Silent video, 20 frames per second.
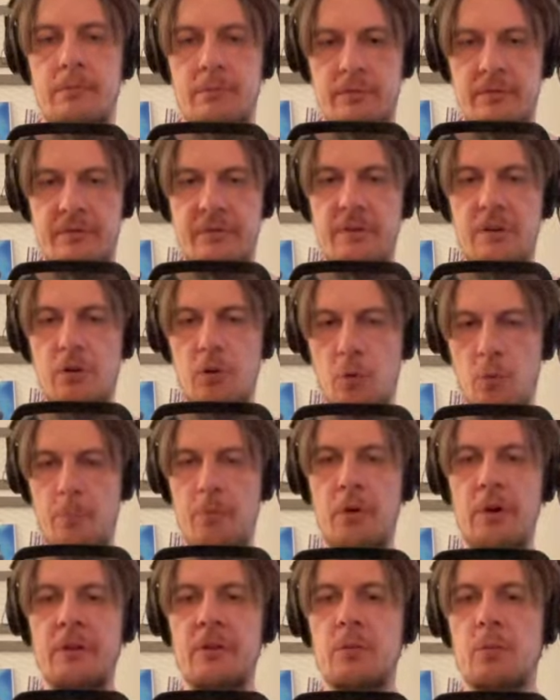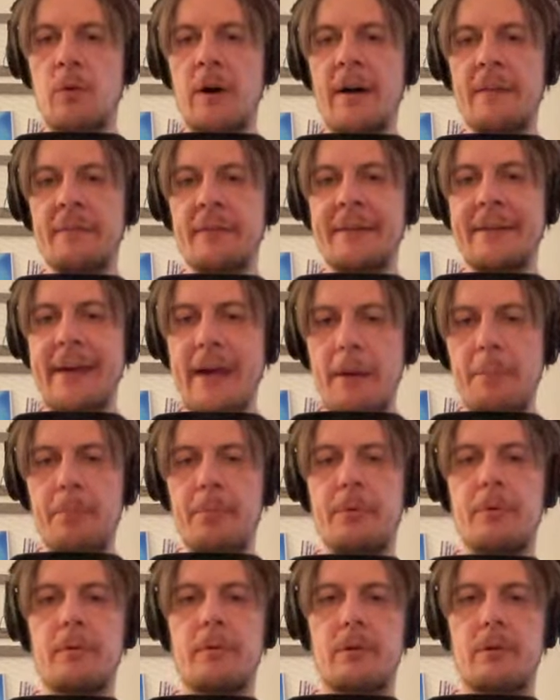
0.1 gap